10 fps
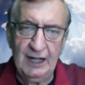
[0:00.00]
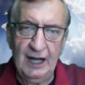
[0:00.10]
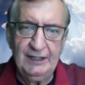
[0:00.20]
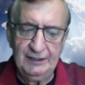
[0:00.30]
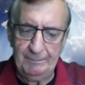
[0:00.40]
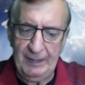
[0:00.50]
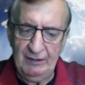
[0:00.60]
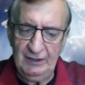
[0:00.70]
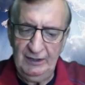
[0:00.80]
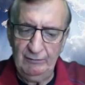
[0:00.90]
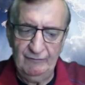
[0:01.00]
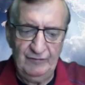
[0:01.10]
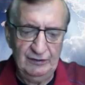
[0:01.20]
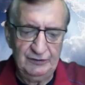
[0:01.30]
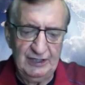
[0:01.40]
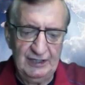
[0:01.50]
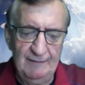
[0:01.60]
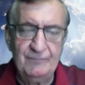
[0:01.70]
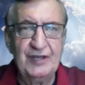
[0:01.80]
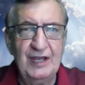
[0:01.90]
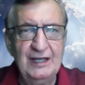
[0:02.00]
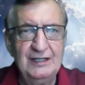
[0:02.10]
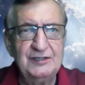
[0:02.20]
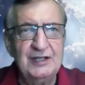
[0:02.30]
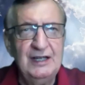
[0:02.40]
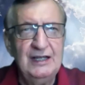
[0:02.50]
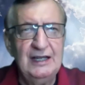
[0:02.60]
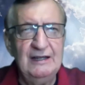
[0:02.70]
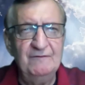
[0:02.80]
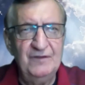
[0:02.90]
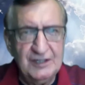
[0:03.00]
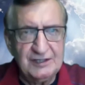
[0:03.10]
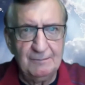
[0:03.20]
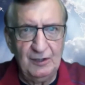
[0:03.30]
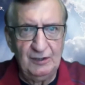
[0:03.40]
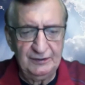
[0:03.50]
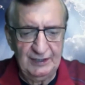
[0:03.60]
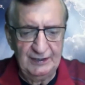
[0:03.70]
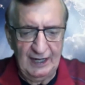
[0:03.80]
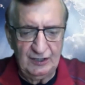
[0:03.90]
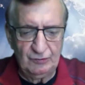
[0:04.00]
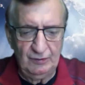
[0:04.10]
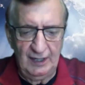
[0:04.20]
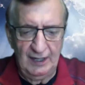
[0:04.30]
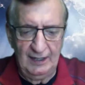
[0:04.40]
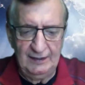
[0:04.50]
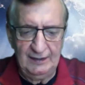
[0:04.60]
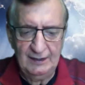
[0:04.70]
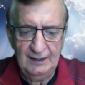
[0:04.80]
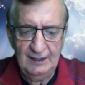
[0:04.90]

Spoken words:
God had apparently revealed to him things invisible to natural eye,